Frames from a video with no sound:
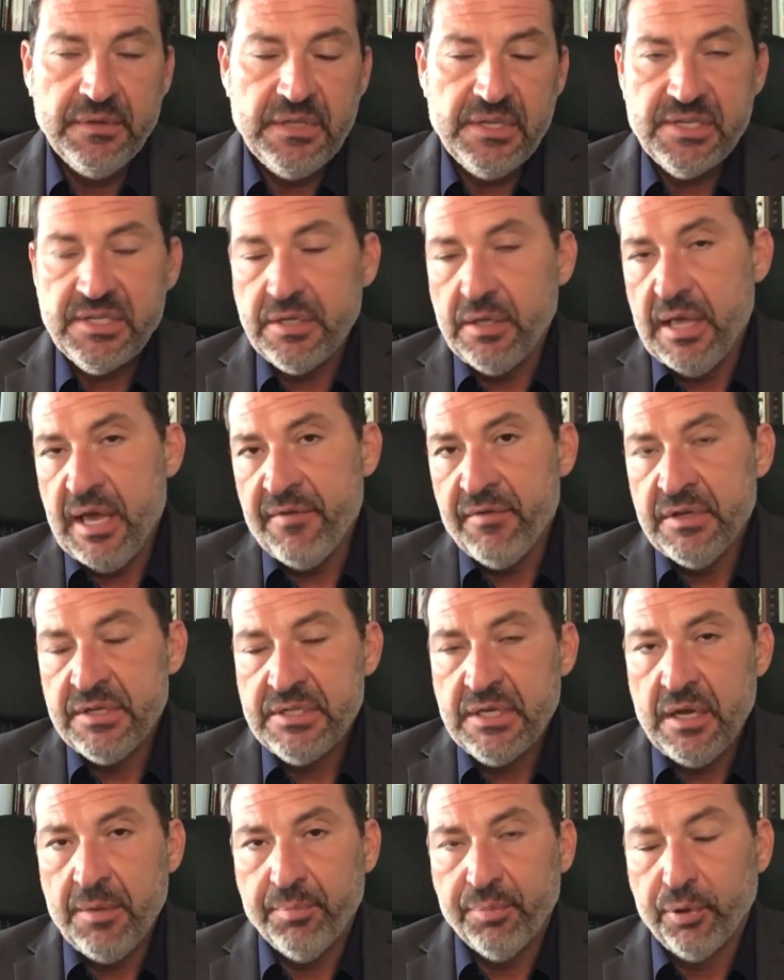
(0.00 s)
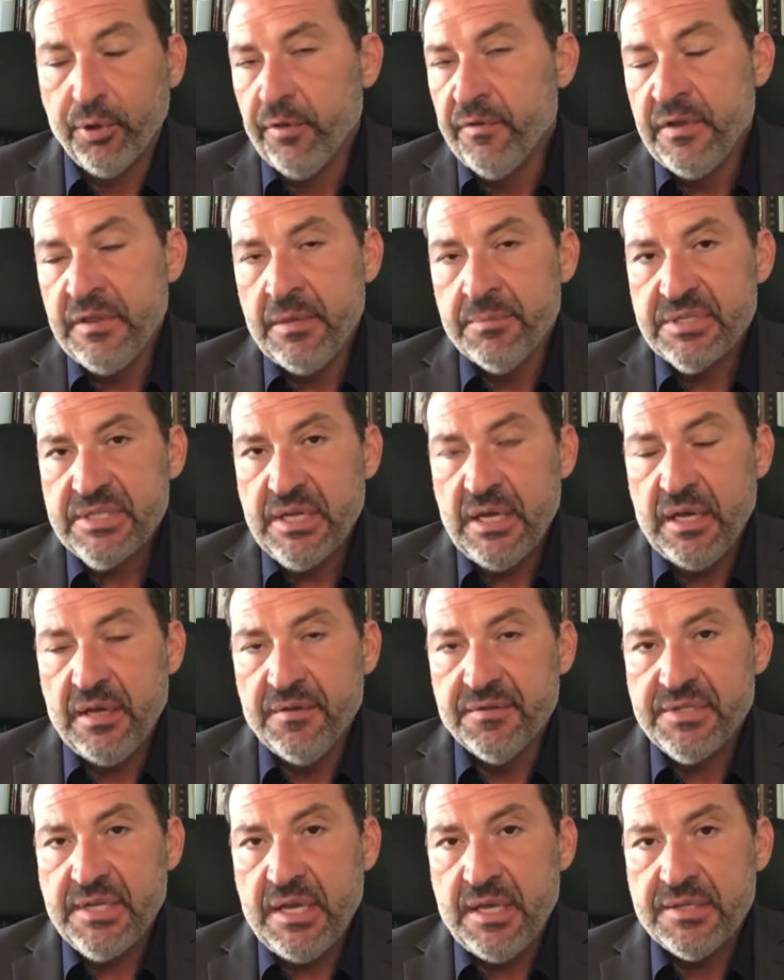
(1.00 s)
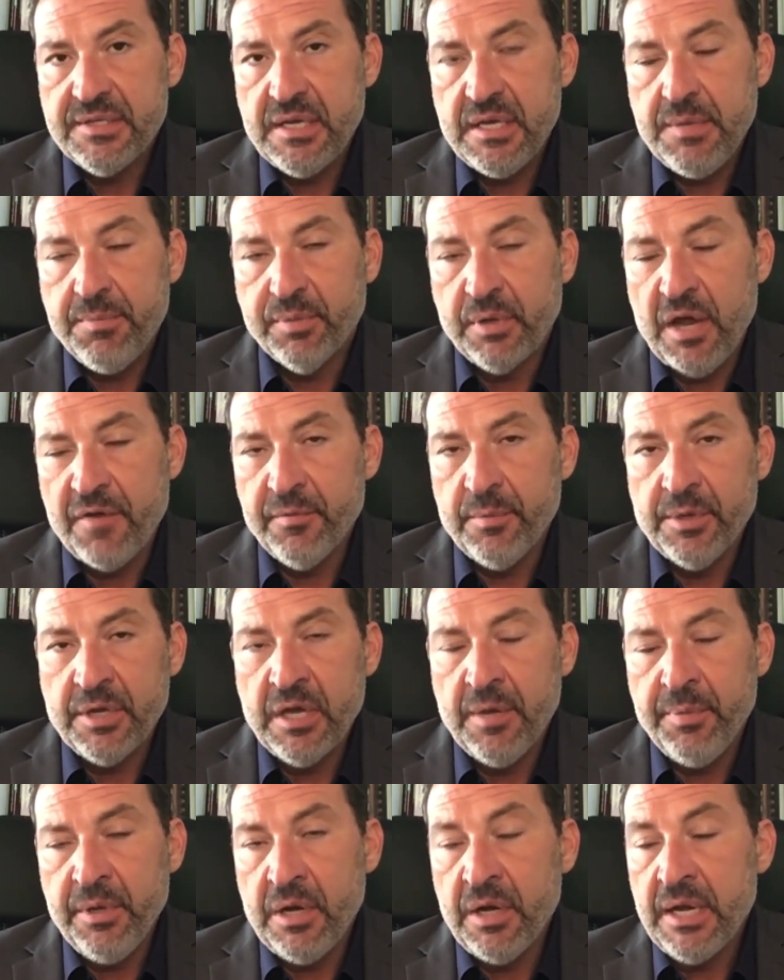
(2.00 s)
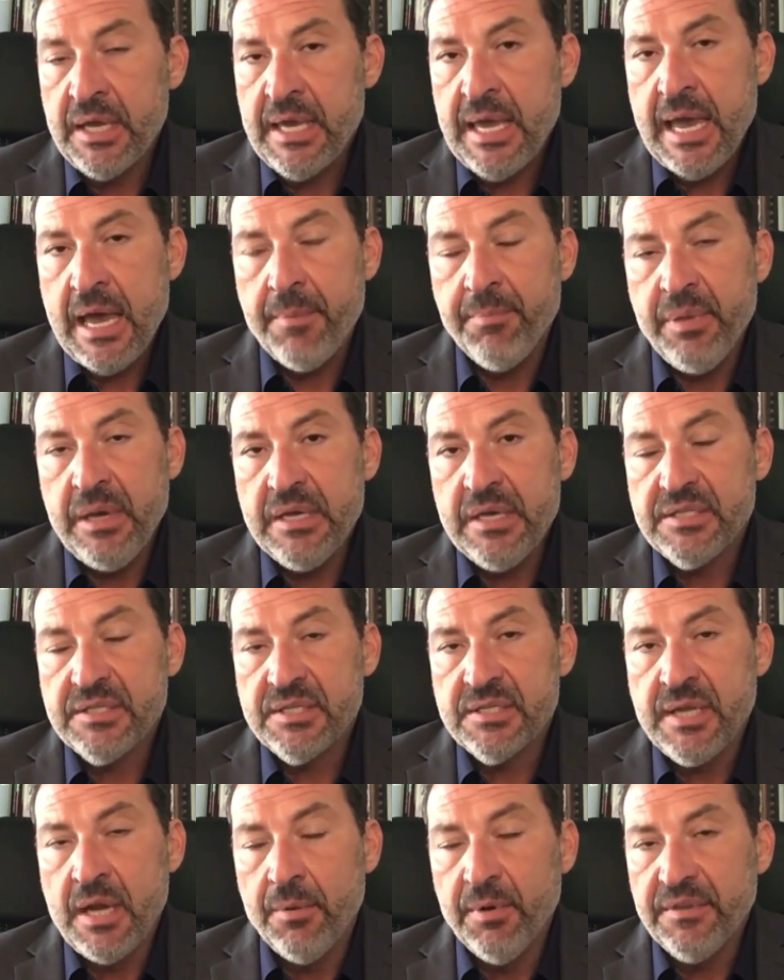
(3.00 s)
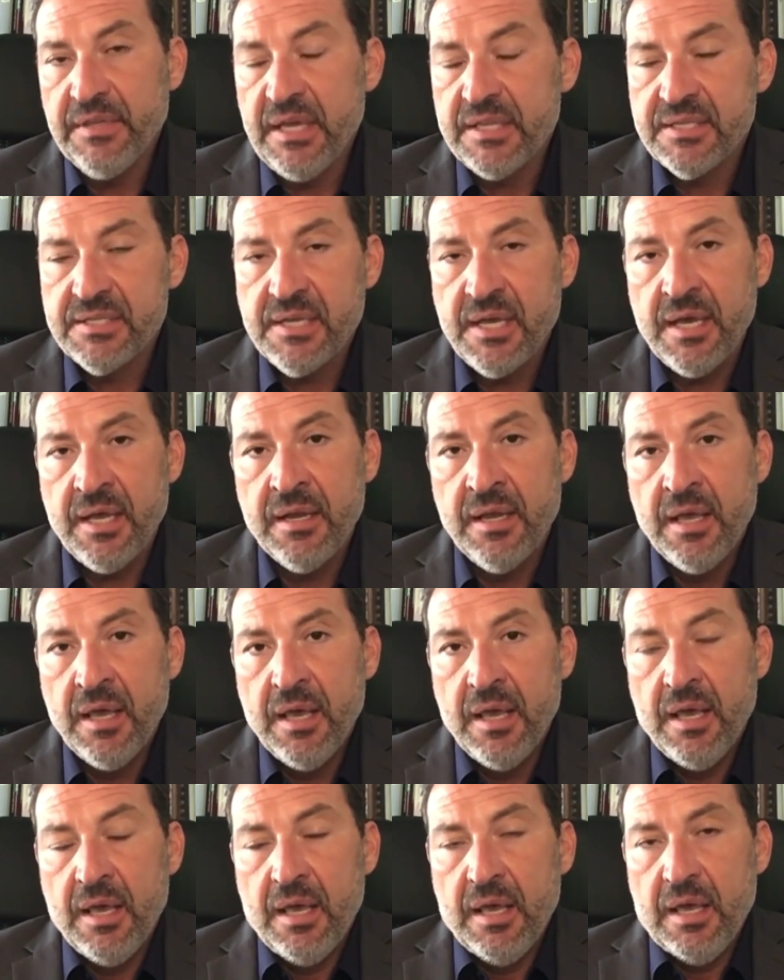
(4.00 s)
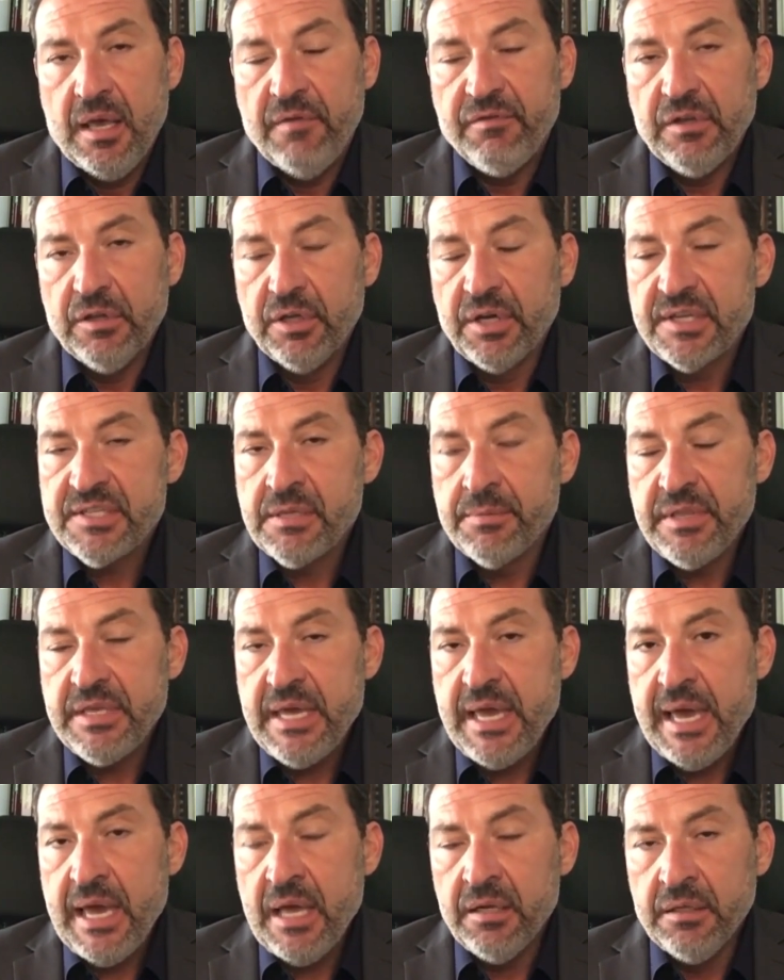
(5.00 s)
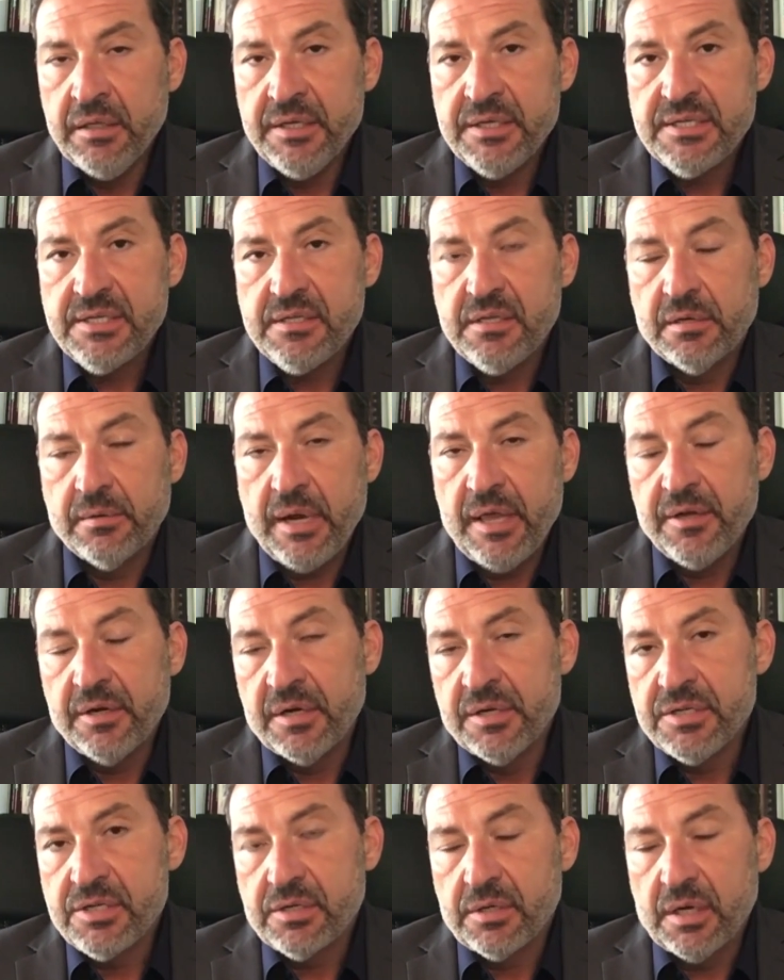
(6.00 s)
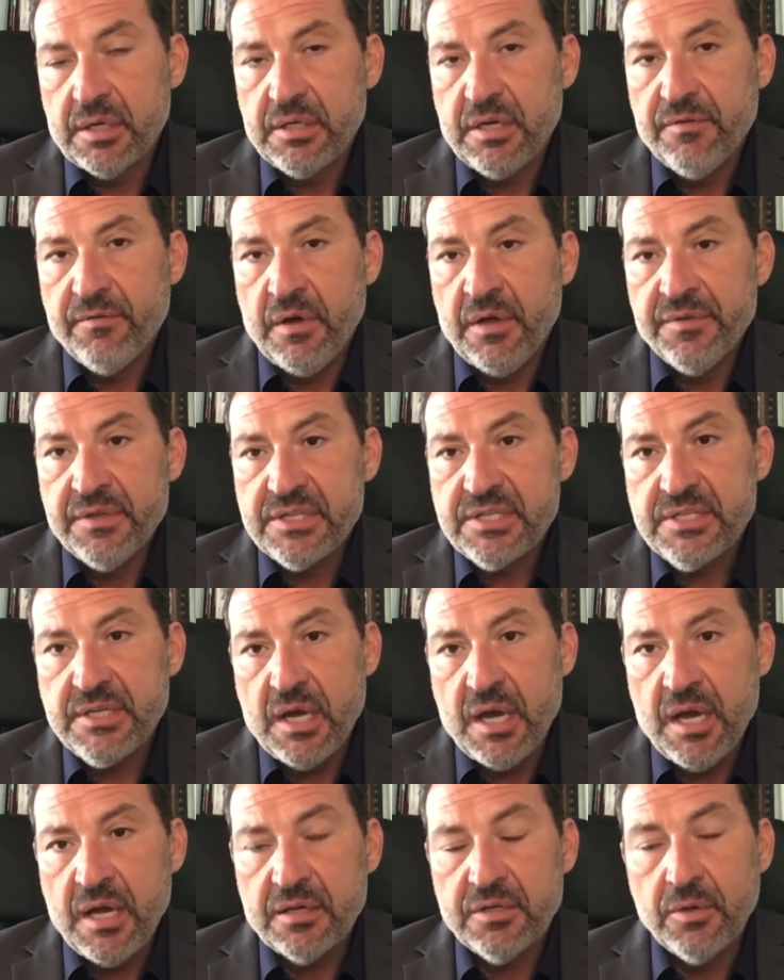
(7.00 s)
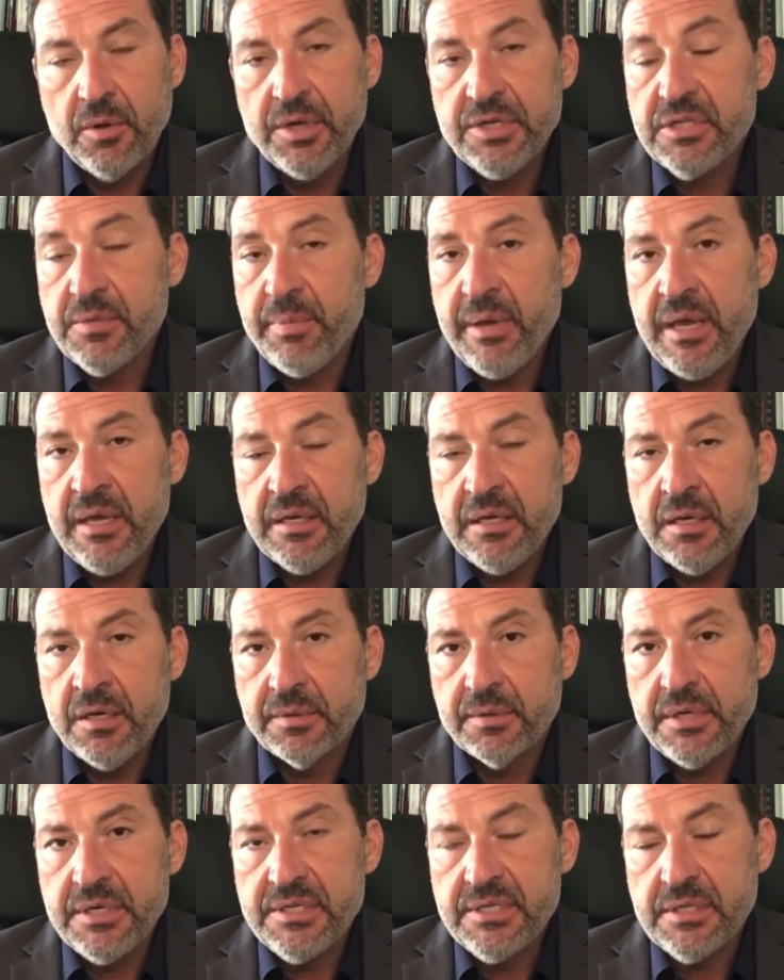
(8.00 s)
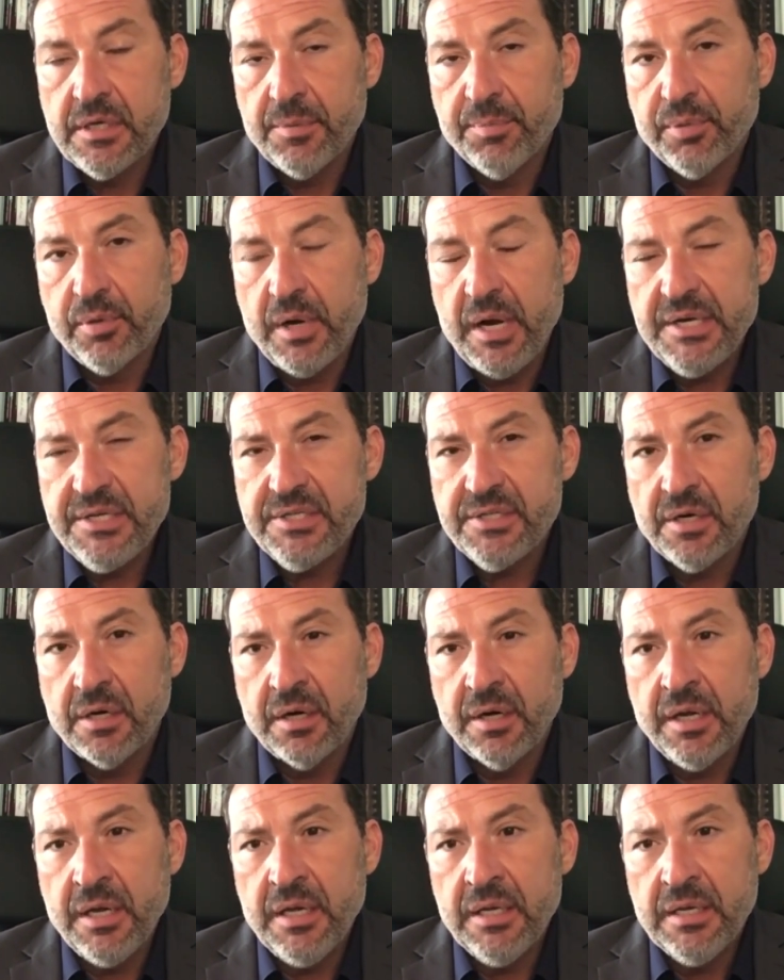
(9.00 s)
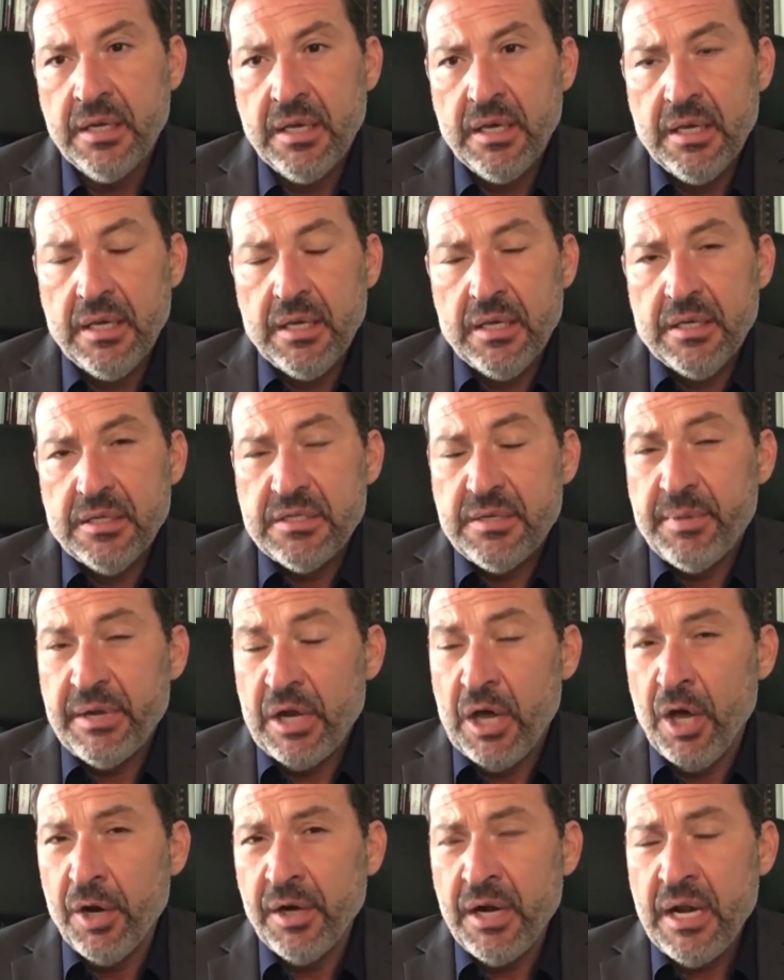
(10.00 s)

but they still haven't uh, proven themselves as a profitable company on a GAAP basis. Now, with that said, if you look at some of the analysts, they're rather constructive on the stock. Deutsche Bank increased their price target to about